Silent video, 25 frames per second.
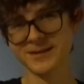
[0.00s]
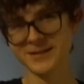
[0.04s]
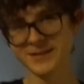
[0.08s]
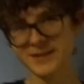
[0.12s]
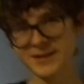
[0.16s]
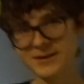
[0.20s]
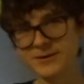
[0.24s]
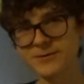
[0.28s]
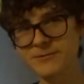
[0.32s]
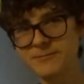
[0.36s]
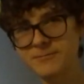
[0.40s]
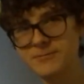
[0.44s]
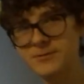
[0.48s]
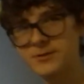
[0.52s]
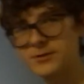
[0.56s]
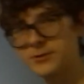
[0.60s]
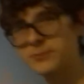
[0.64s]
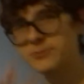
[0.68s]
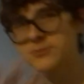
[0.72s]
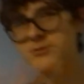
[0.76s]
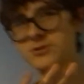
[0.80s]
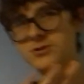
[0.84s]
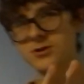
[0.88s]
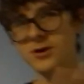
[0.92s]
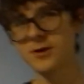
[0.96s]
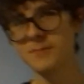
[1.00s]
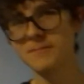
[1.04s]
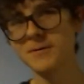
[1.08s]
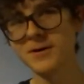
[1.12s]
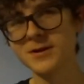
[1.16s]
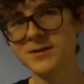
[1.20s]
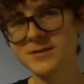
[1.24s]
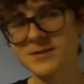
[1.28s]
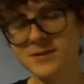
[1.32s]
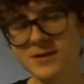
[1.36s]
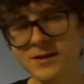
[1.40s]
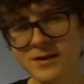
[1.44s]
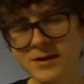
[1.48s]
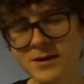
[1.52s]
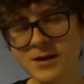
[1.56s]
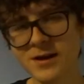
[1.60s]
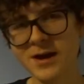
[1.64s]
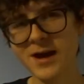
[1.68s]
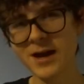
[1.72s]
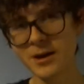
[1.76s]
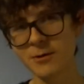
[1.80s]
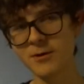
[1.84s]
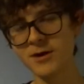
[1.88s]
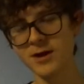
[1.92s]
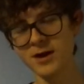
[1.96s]
No, Luke, stop it.
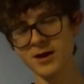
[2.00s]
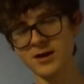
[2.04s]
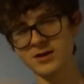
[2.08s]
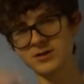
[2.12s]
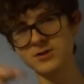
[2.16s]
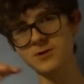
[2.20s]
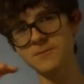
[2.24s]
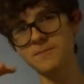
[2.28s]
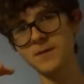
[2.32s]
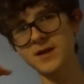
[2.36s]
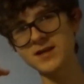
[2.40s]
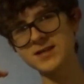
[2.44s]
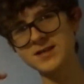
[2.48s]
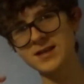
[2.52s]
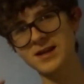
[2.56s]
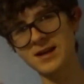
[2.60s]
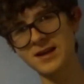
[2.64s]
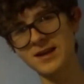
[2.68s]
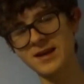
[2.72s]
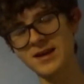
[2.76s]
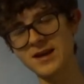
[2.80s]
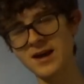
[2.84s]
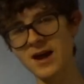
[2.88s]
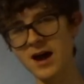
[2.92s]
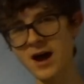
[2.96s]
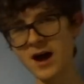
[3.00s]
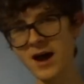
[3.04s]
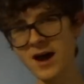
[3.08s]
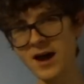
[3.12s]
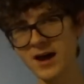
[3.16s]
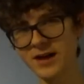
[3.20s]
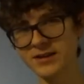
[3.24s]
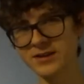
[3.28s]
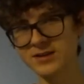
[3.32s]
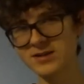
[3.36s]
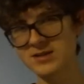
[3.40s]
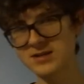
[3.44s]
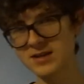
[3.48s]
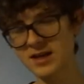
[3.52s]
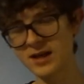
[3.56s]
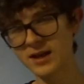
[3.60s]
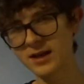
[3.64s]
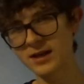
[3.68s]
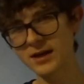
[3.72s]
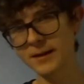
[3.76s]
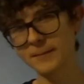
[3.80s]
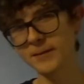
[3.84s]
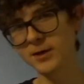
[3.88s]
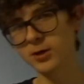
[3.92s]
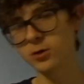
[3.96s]
Anyway, so basically I had this
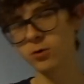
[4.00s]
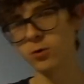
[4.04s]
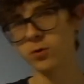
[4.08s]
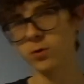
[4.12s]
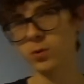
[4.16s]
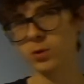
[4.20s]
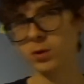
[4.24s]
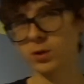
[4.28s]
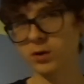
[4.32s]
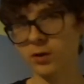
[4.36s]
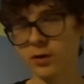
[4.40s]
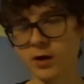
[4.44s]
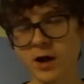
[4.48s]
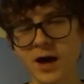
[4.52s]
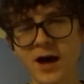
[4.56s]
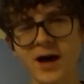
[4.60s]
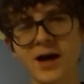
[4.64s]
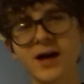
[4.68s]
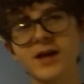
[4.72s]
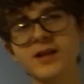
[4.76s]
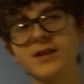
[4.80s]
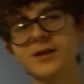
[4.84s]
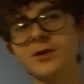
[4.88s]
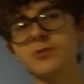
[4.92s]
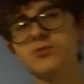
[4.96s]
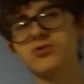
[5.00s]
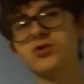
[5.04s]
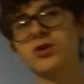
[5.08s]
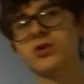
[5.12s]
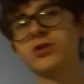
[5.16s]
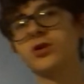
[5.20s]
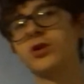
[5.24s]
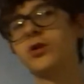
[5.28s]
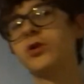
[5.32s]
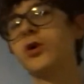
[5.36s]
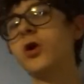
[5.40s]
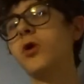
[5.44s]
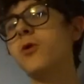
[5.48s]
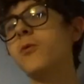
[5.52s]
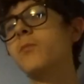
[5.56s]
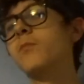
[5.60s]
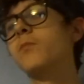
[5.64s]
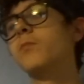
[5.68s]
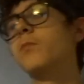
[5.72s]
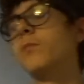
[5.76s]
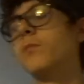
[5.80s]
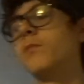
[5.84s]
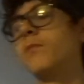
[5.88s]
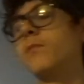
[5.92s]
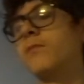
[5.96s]
incoming call and it was on a no
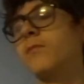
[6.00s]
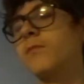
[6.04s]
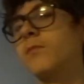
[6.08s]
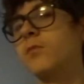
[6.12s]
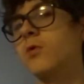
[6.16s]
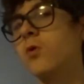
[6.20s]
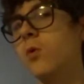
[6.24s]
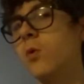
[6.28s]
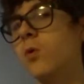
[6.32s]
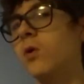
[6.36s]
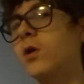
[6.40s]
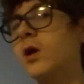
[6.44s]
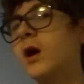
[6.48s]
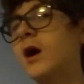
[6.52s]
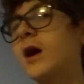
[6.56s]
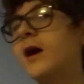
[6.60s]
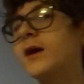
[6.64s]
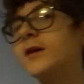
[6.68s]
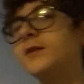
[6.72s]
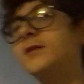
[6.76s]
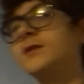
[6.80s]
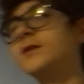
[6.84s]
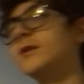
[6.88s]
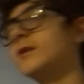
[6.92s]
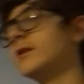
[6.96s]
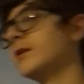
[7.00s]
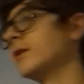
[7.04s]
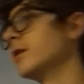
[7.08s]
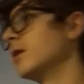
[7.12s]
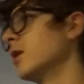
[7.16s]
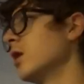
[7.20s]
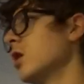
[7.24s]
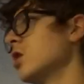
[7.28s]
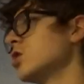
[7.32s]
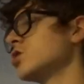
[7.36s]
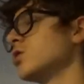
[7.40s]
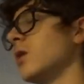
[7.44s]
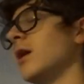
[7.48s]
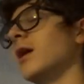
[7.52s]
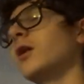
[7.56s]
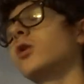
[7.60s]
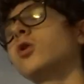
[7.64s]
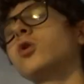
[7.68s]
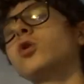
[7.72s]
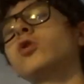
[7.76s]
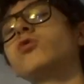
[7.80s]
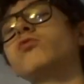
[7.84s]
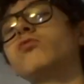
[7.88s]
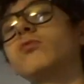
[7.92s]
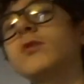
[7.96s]
caller ID so I
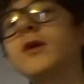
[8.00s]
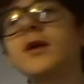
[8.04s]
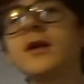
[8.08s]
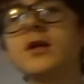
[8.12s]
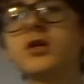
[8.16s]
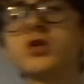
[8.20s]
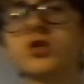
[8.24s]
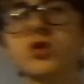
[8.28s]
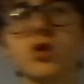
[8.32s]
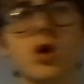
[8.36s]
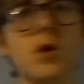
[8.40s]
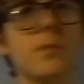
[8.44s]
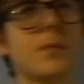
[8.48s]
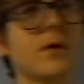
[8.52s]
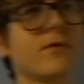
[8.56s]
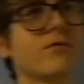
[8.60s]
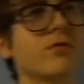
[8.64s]
couldn't really stop it